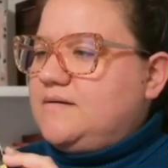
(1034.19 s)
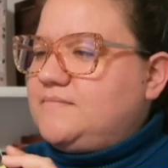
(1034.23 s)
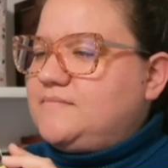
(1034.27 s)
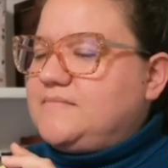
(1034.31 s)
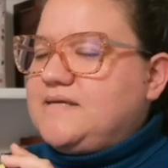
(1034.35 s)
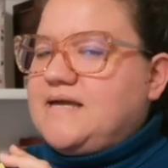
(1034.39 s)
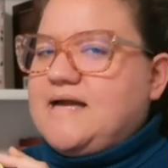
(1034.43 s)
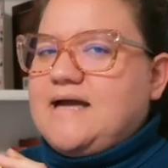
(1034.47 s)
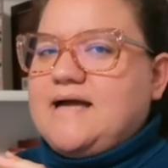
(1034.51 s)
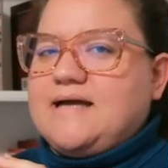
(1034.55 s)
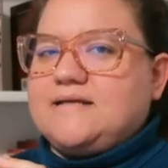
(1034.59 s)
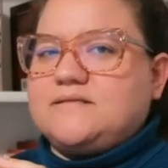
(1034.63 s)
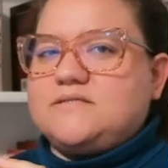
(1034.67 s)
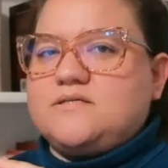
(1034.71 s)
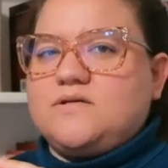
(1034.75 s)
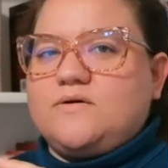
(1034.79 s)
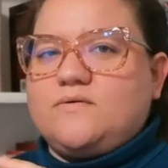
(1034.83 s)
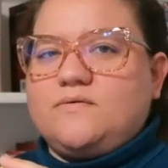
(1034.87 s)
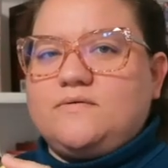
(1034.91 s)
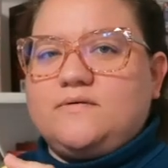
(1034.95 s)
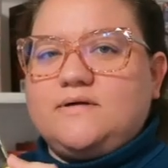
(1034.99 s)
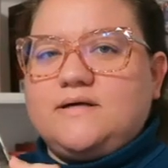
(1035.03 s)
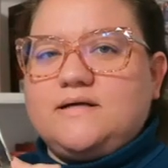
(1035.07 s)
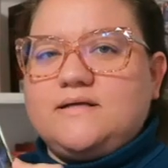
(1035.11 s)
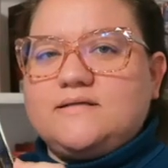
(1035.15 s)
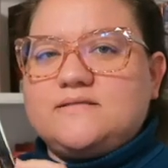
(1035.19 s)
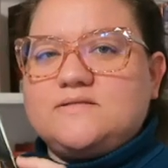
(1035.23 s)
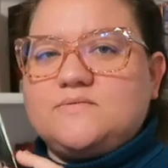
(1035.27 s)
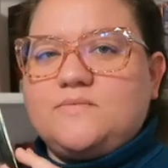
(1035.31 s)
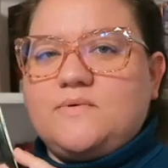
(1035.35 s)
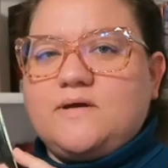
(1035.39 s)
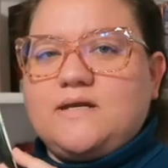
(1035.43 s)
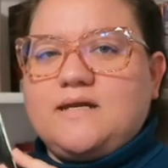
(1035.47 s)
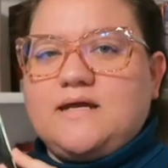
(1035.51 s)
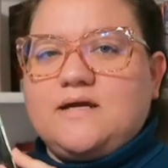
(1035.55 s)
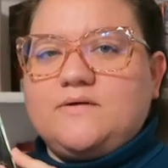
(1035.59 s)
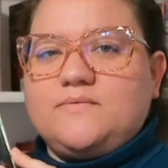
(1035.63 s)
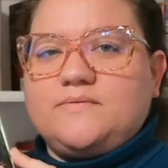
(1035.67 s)
yeah, so that's
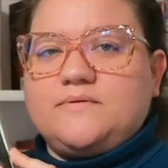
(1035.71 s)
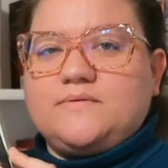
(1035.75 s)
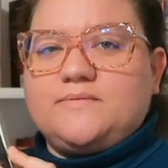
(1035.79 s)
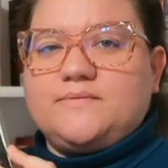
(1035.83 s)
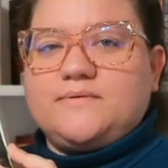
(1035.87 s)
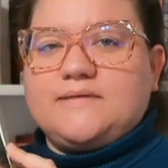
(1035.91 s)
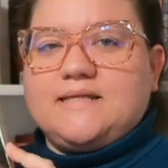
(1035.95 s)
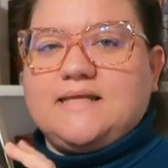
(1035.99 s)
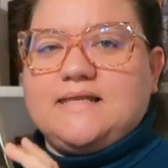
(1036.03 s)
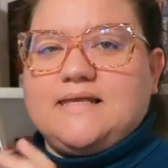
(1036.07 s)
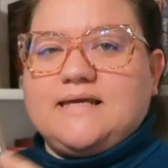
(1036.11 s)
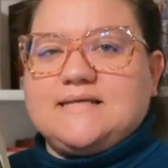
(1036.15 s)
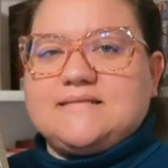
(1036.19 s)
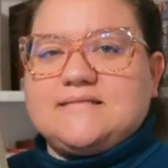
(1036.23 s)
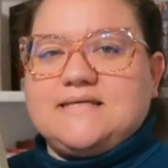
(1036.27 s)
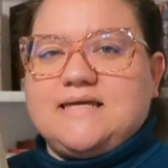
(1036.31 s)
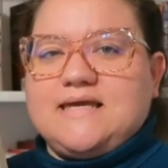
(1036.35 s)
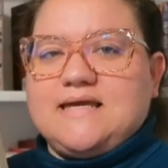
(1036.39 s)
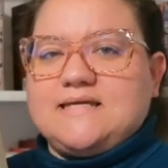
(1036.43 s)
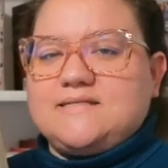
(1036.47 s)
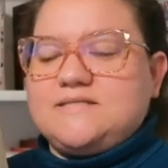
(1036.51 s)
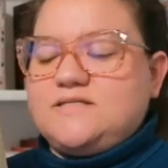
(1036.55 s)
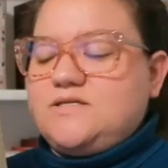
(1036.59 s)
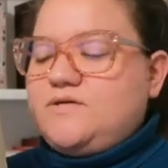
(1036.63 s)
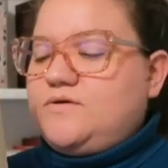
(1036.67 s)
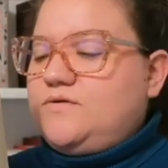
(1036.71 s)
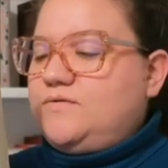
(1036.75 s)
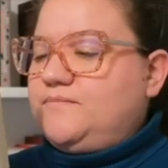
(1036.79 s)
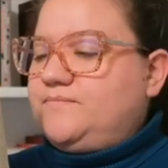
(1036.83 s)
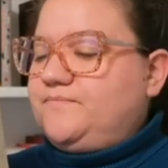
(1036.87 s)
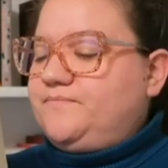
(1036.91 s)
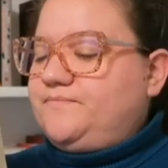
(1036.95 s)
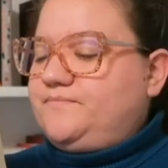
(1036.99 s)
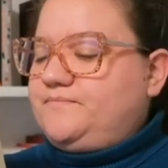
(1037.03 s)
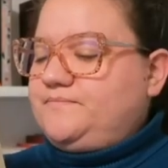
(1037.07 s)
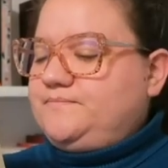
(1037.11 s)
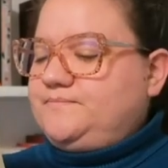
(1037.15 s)
one I would really like to get to.